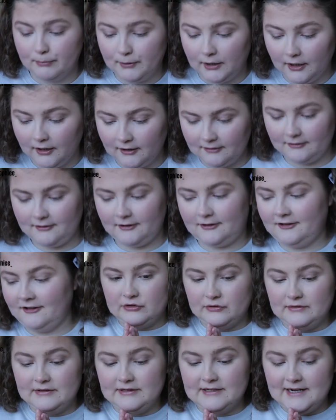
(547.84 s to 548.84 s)
pluck.
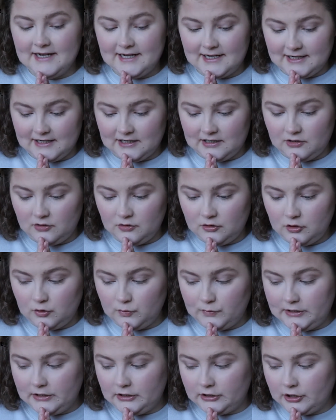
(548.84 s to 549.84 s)
So now
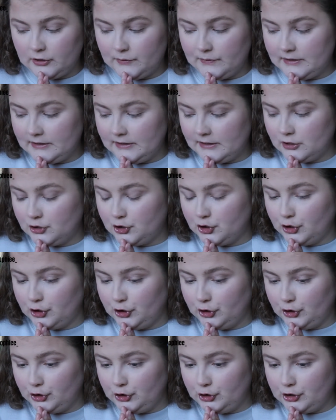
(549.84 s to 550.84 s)
we are going to
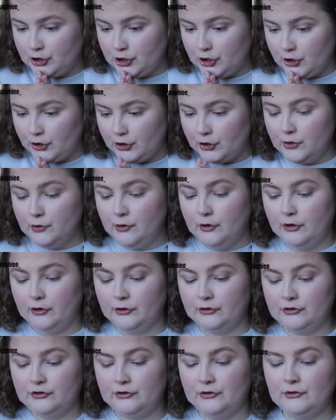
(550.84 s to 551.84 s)
go
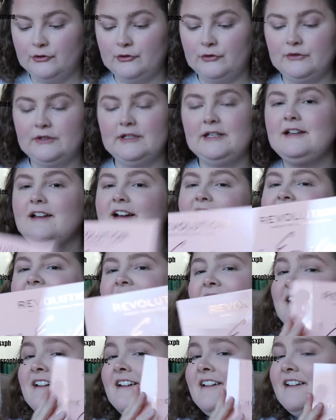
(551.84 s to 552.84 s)
onto the
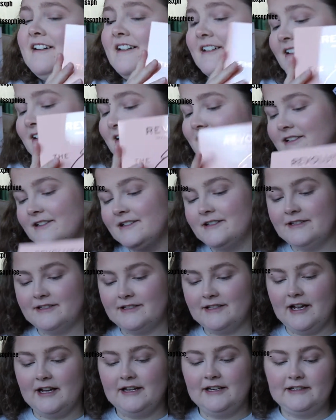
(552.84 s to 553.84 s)

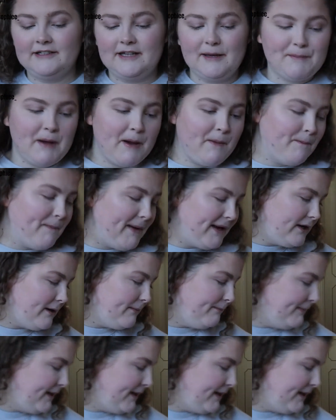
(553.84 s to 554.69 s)
eyes. I need to get my makeup